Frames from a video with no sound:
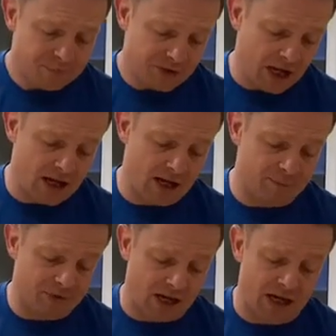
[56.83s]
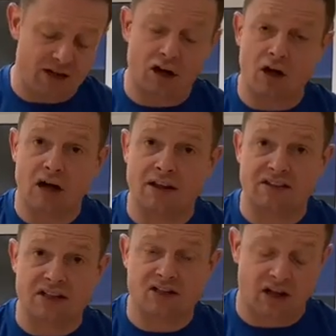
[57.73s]
and
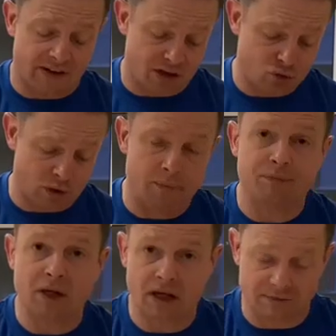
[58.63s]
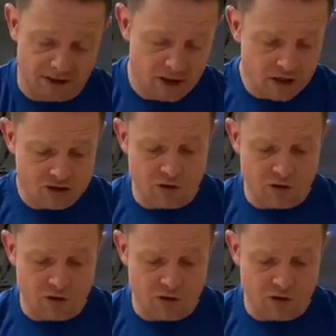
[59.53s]
things like that as well. Lovely. So a